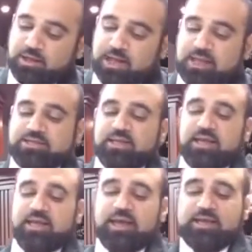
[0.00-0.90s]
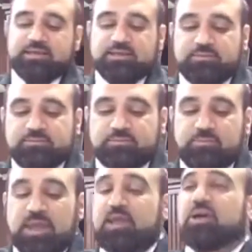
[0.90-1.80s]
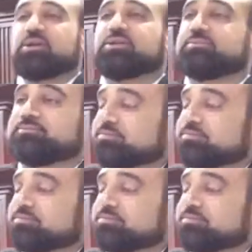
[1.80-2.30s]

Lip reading: Next thing is being good.